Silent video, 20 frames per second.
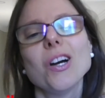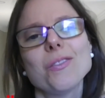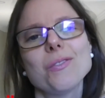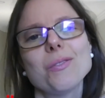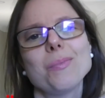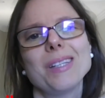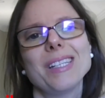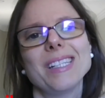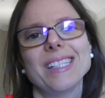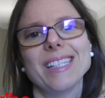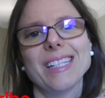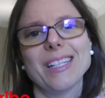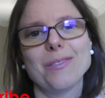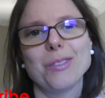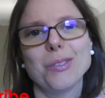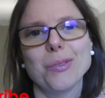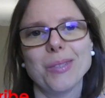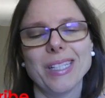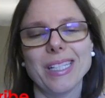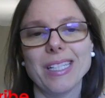of a meeting
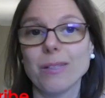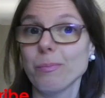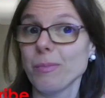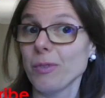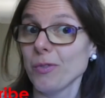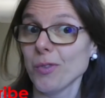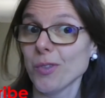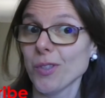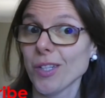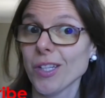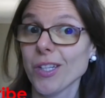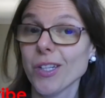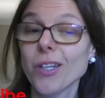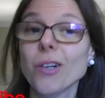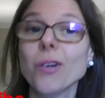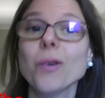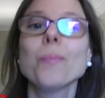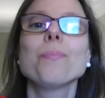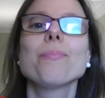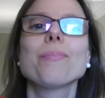every week. Before I
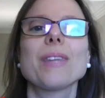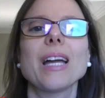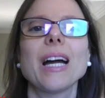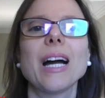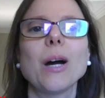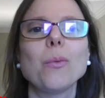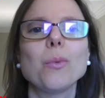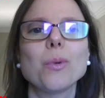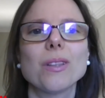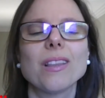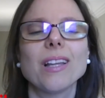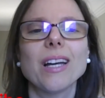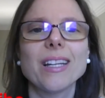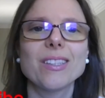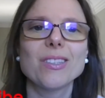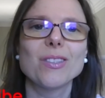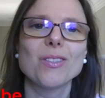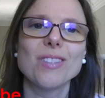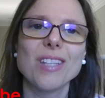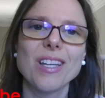go, I would
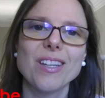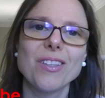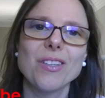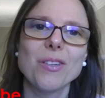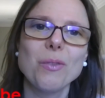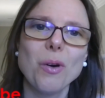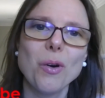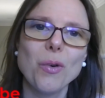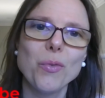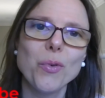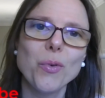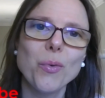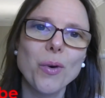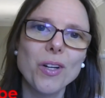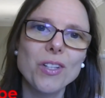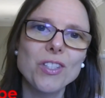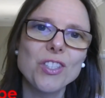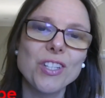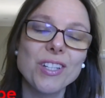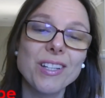like to thank you all for
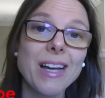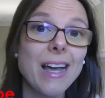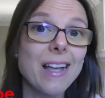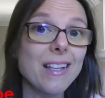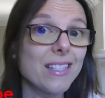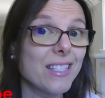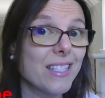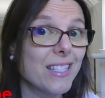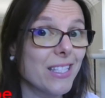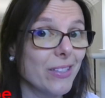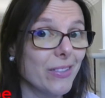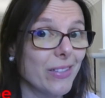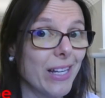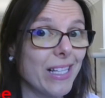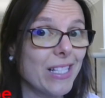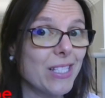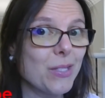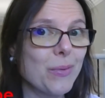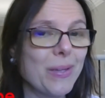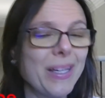watching. See you
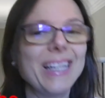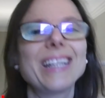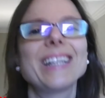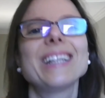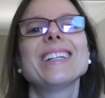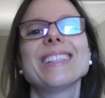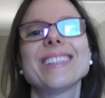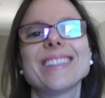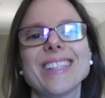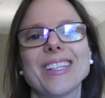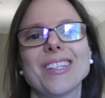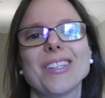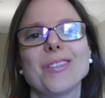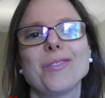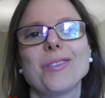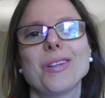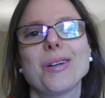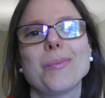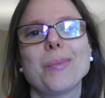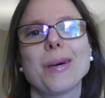next week. Thank
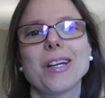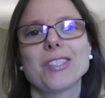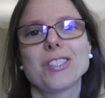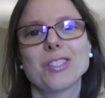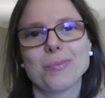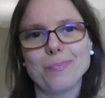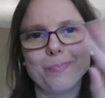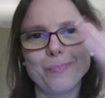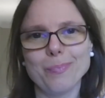you very much.